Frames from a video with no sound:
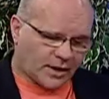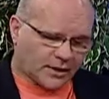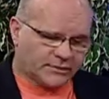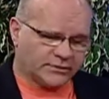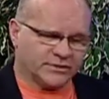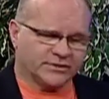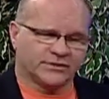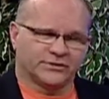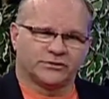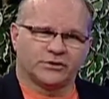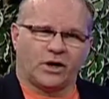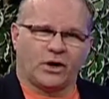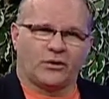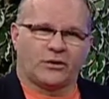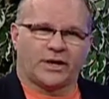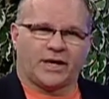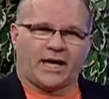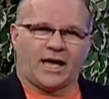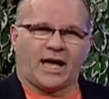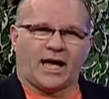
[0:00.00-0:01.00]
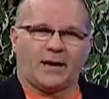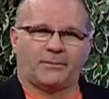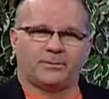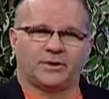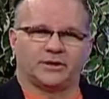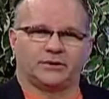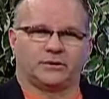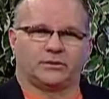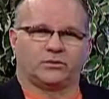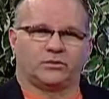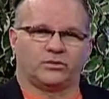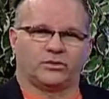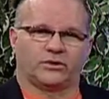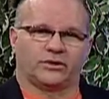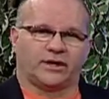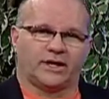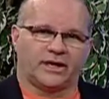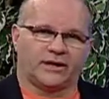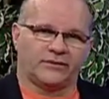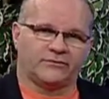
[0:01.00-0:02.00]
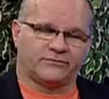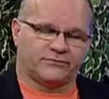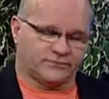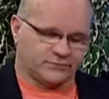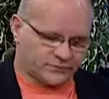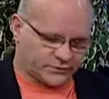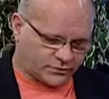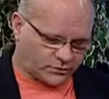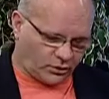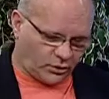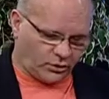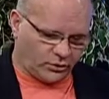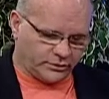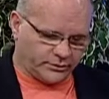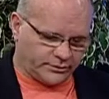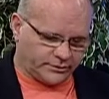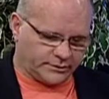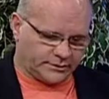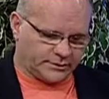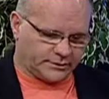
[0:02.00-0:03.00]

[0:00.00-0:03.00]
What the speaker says: And this has already happened, where they have sold